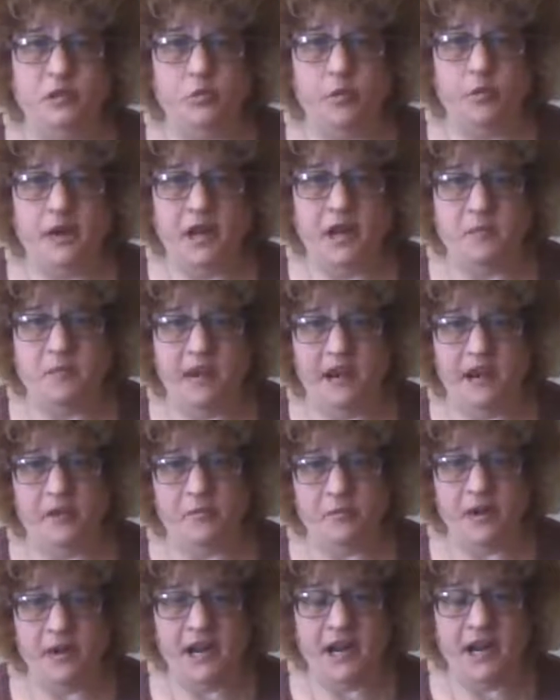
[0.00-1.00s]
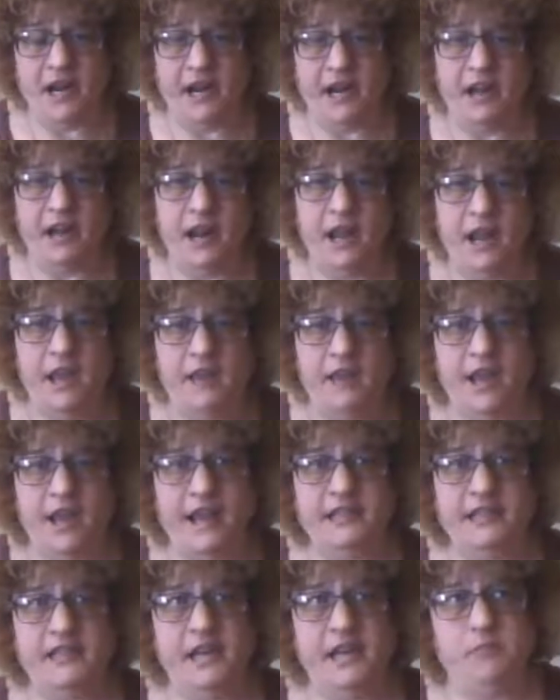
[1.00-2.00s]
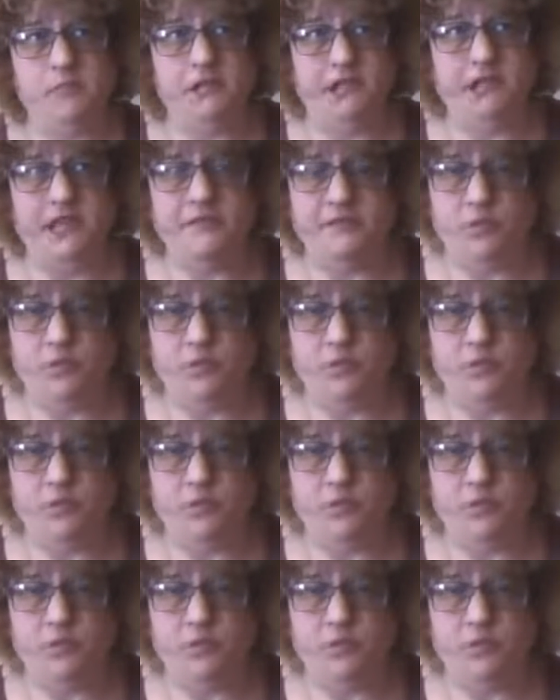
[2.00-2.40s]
20-minute reading, that's, I believe,